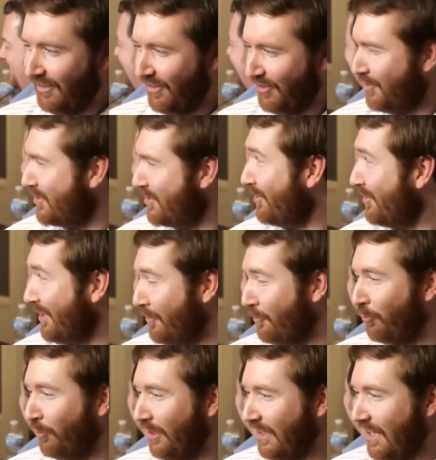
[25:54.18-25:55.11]
Although it's starting to
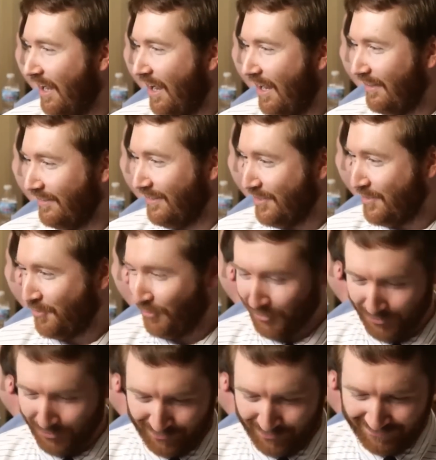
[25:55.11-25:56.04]
get really hot in this
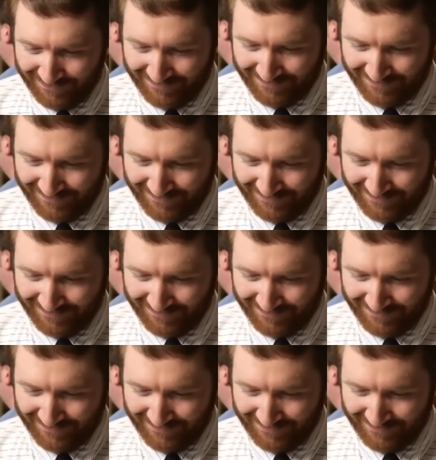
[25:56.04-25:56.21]
room.